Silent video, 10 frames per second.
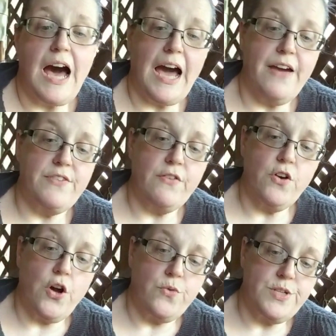I have never
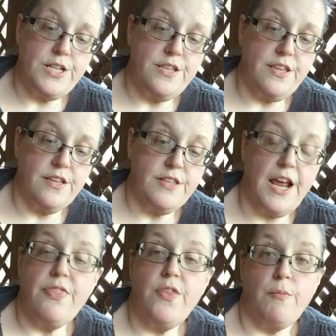owned anything that
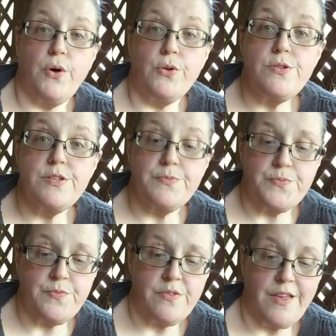had thumb holes.
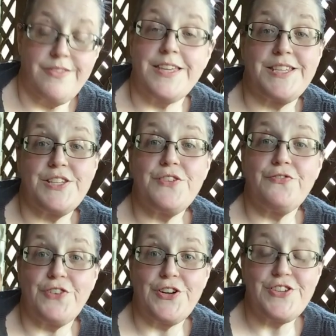This is a
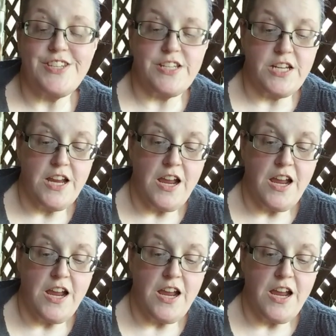first,